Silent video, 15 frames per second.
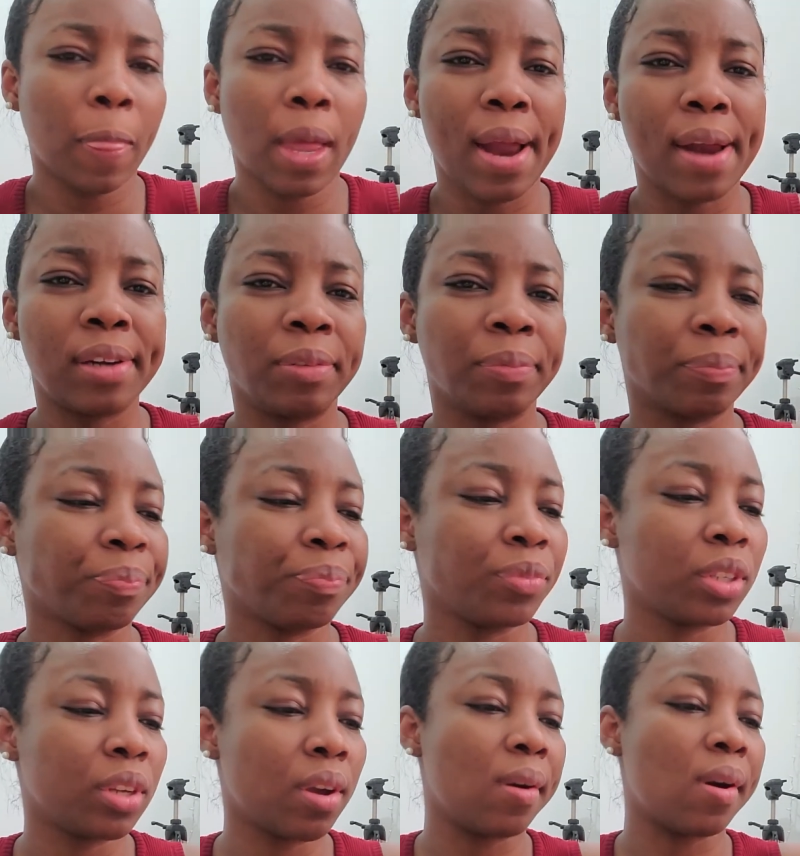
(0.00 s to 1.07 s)
and
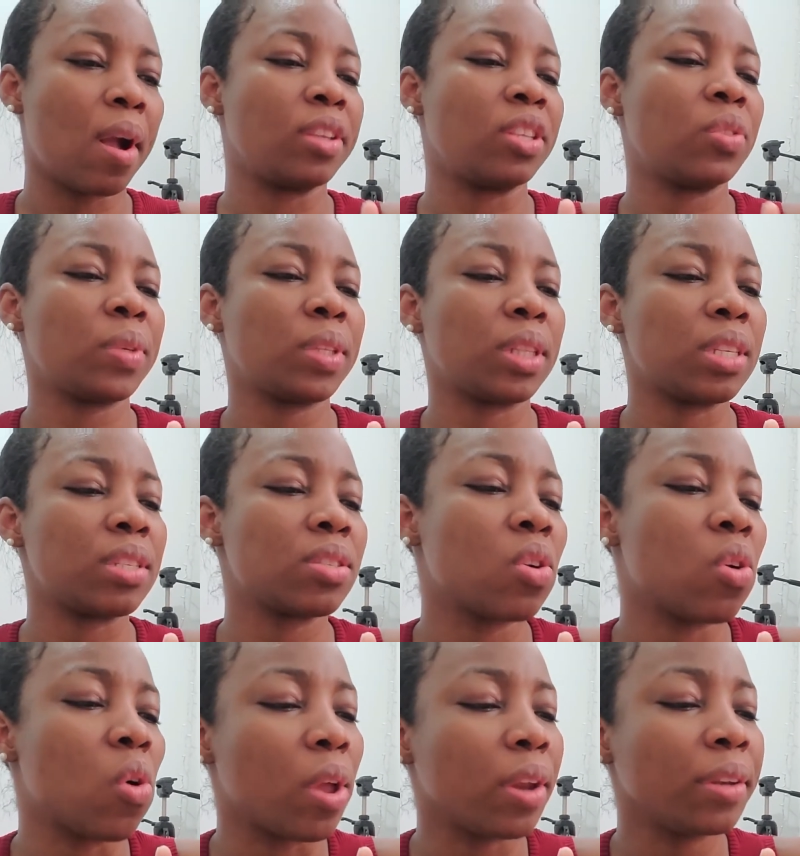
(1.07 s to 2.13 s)
the sweetness
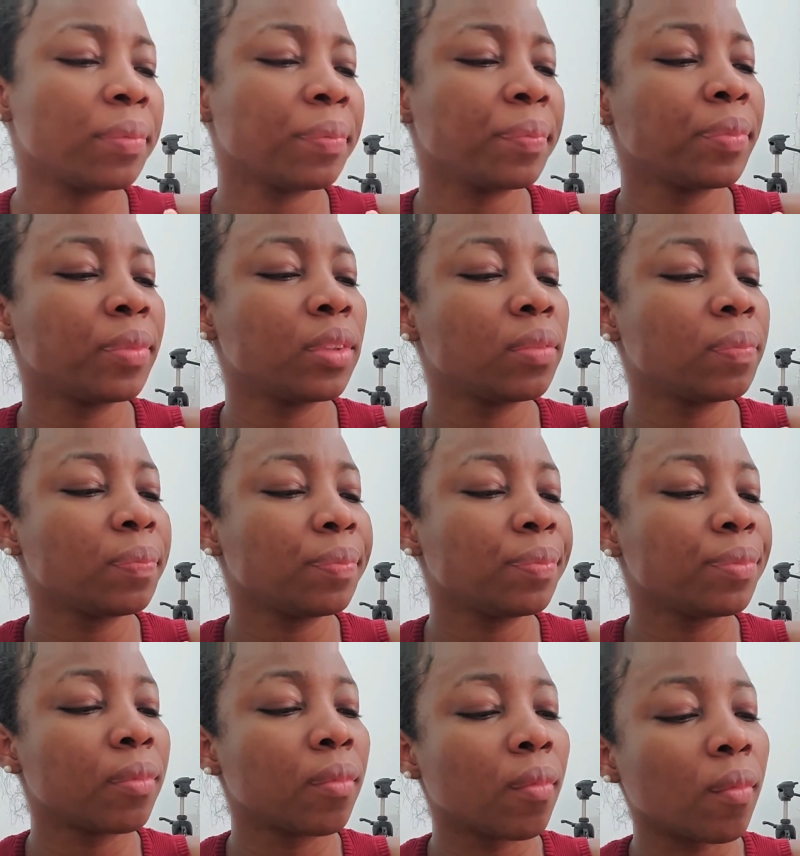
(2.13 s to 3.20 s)
gone,
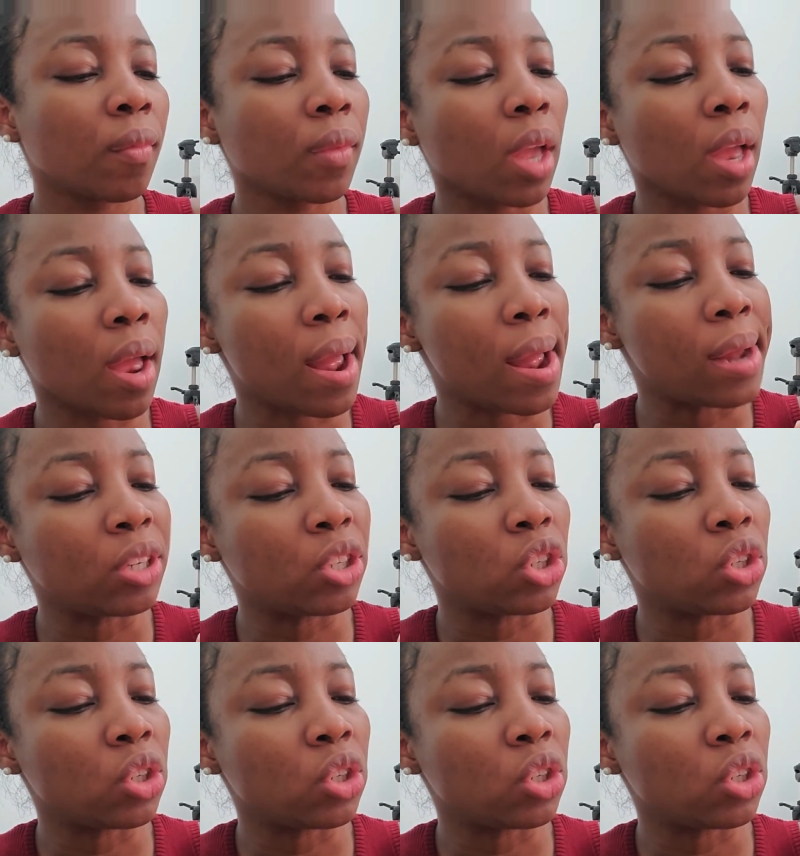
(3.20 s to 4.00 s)
and